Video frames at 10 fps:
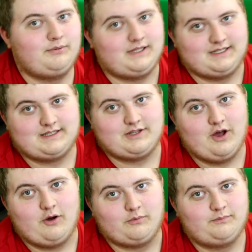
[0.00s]
Please,
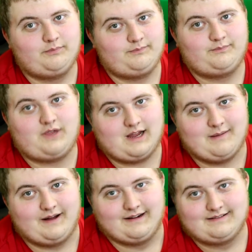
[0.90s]
though.
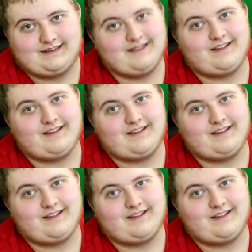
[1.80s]
Come on.